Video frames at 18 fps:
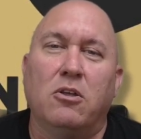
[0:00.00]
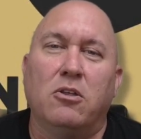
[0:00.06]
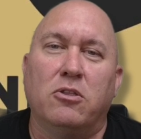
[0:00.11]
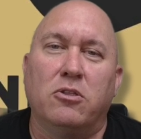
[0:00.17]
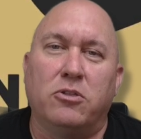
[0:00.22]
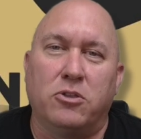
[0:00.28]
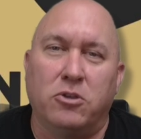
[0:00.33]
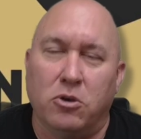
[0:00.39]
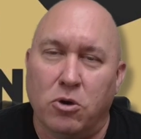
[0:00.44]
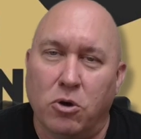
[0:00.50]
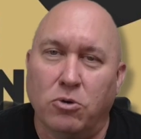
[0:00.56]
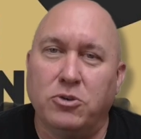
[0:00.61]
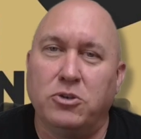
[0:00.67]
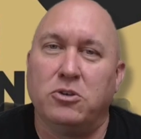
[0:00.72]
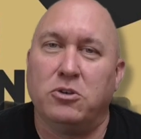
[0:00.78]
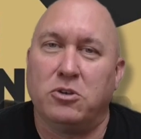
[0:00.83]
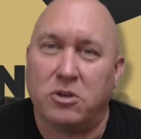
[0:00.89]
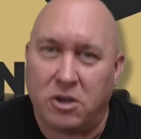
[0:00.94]

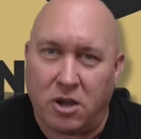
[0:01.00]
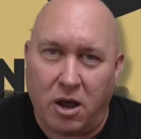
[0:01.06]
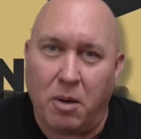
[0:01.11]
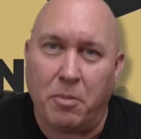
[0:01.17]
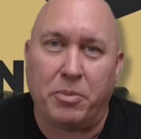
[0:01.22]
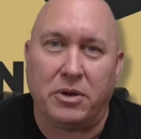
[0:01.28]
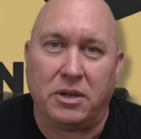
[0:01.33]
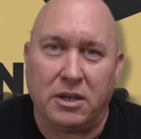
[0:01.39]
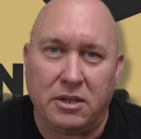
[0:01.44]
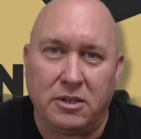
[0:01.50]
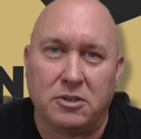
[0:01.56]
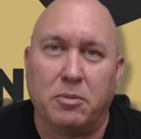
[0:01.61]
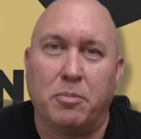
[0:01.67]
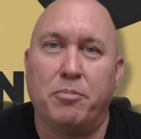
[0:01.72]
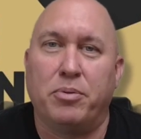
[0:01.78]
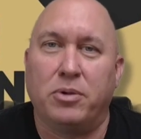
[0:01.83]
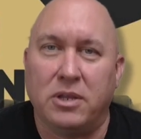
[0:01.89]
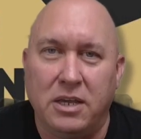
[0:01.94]
Those companies,
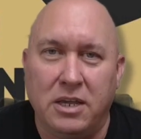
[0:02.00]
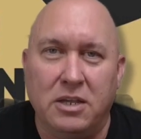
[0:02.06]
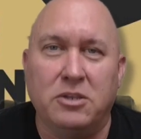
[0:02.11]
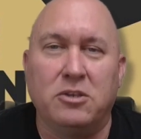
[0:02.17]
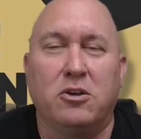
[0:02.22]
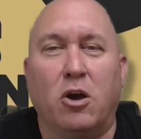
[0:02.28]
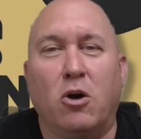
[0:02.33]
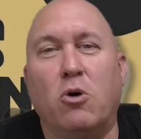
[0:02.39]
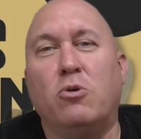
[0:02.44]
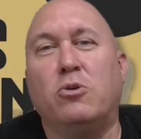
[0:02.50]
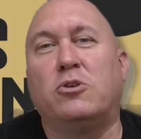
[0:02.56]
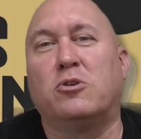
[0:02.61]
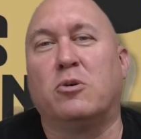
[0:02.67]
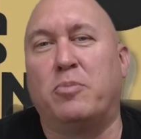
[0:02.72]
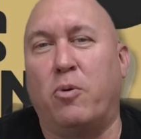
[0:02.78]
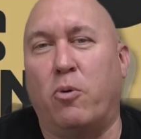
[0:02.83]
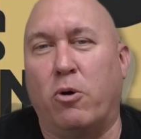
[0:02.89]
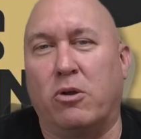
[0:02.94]
please go
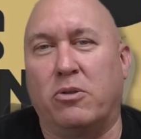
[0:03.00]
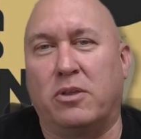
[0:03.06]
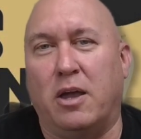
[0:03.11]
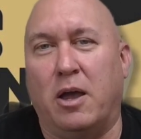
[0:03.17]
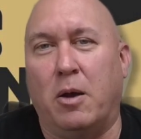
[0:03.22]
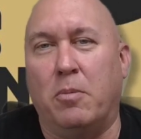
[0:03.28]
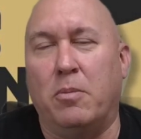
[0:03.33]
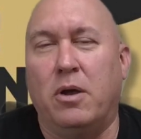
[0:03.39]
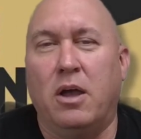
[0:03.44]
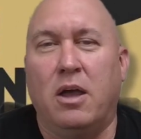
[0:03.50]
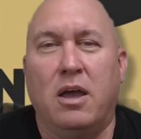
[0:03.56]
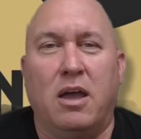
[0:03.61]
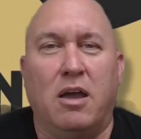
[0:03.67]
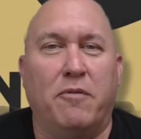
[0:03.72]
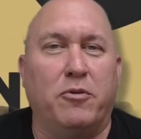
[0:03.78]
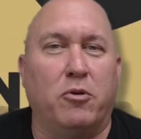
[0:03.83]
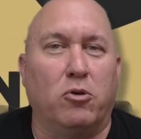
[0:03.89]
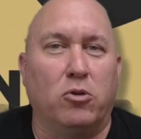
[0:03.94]
support them.
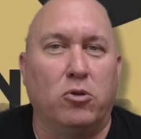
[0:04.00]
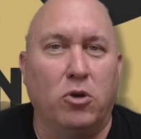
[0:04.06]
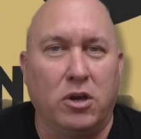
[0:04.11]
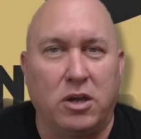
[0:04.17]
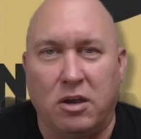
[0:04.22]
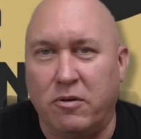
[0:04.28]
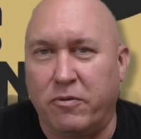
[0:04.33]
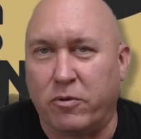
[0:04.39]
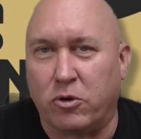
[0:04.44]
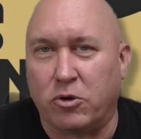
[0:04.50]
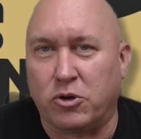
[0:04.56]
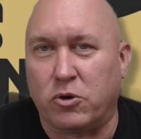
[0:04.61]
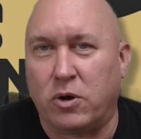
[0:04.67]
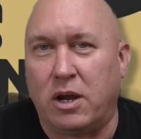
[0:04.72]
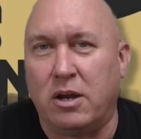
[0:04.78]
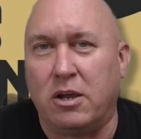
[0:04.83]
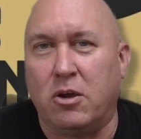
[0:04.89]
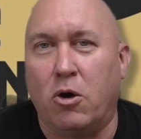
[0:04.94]
If you're looking for
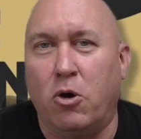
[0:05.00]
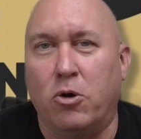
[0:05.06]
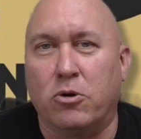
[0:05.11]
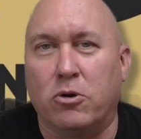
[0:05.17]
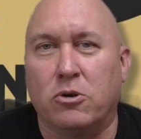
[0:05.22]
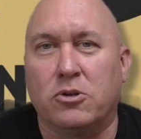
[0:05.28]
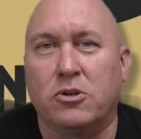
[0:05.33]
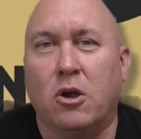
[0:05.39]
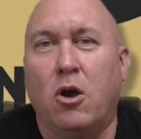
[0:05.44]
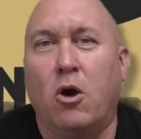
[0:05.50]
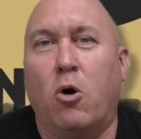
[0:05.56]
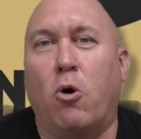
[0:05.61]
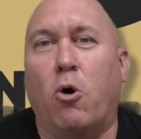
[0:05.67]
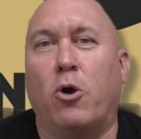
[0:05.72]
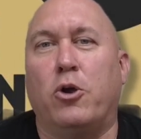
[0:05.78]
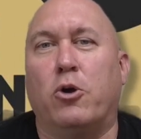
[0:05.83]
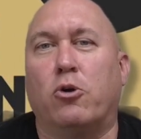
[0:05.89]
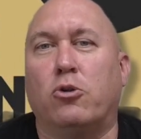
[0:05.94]
training odors
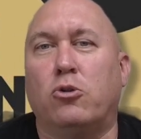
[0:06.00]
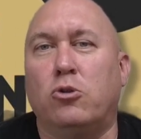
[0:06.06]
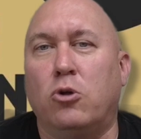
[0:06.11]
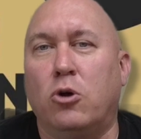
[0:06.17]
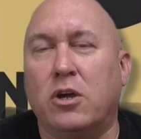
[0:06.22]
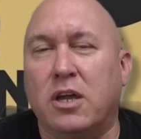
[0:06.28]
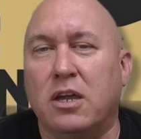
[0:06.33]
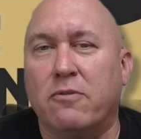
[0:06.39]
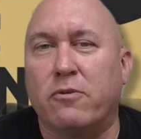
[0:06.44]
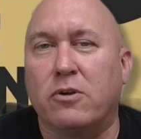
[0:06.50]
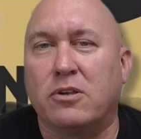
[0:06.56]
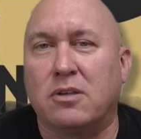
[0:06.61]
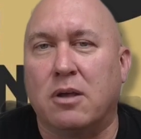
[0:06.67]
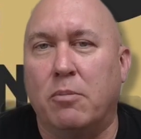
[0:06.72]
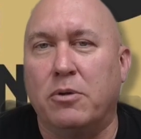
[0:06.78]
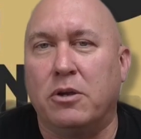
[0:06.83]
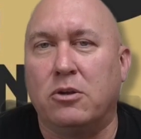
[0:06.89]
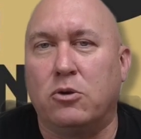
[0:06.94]
or you're looking for
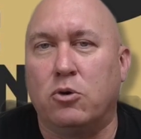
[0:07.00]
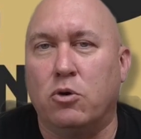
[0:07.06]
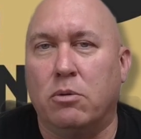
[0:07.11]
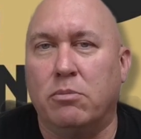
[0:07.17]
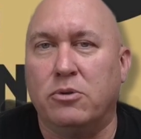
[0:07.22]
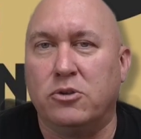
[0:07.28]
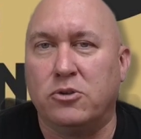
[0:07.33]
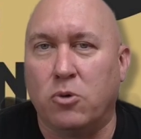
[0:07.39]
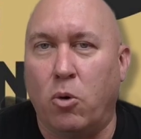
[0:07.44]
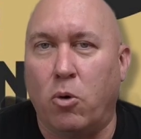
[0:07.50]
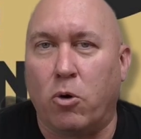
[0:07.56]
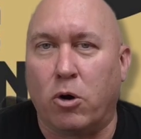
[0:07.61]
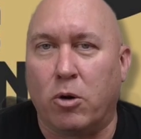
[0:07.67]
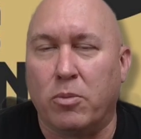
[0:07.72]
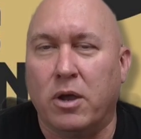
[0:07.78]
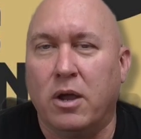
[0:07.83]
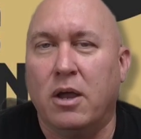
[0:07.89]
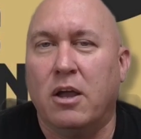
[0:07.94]
something to
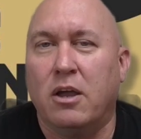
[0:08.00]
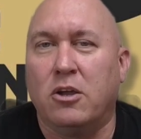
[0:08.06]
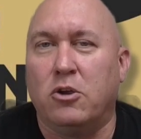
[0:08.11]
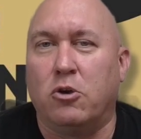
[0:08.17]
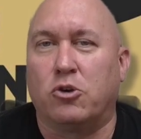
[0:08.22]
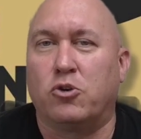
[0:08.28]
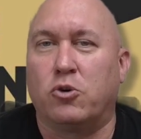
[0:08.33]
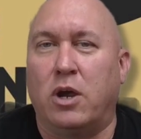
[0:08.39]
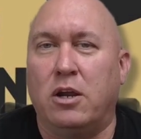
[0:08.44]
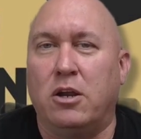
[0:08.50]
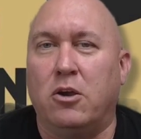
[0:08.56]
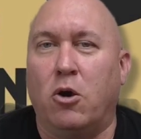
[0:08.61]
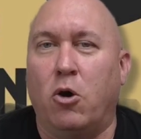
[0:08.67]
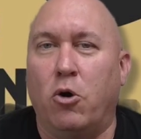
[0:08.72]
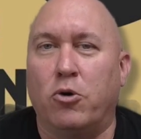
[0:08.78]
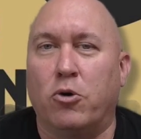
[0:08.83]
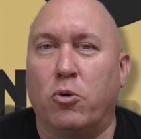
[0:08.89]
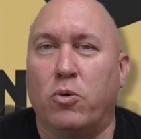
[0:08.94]
absorb your training
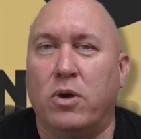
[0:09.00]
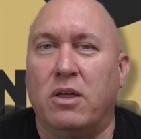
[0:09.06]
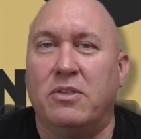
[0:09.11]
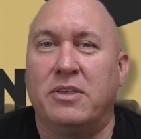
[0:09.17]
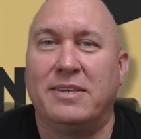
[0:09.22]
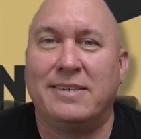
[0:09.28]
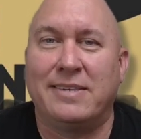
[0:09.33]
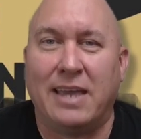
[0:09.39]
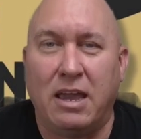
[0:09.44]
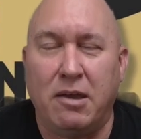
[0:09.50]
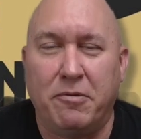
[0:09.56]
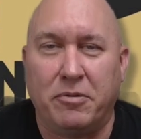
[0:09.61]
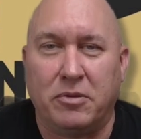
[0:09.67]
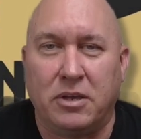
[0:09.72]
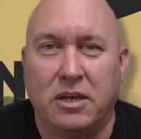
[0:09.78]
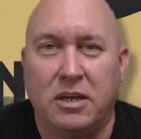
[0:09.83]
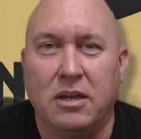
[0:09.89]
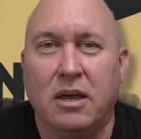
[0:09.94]
odor with
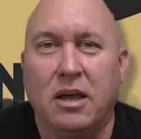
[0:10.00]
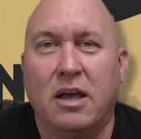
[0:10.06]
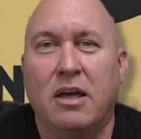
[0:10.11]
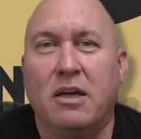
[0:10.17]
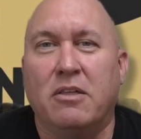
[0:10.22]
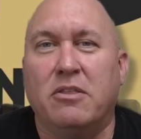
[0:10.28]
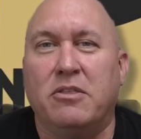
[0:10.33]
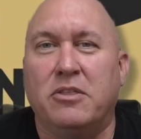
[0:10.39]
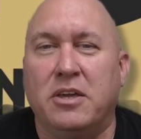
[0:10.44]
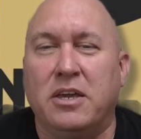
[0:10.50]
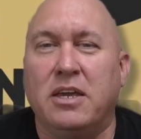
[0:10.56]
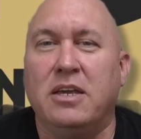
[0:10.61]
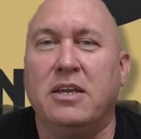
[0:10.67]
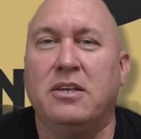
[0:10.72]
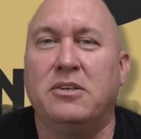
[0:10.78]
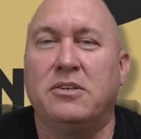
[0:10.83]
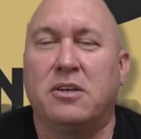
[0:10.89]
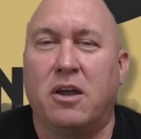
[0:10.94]
safely,
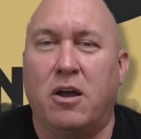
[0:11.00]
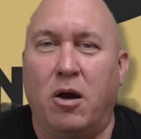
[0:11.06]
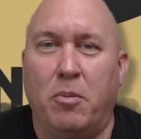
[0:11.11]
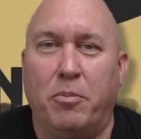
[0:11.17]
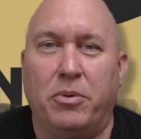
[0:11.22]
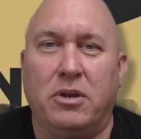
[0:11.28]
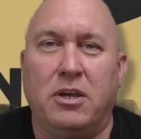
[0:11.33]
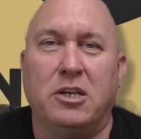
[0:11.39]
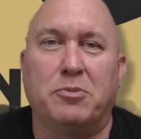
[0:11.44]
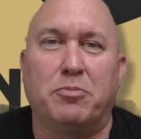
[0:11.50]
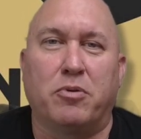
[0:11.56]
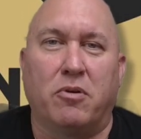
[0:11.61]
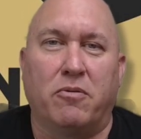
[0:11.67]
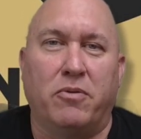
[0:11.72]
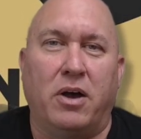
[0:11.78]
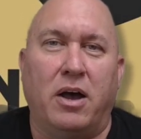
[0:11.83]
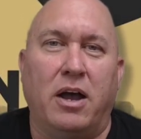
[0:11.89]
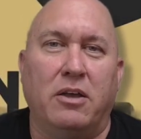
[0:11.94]
these companies provide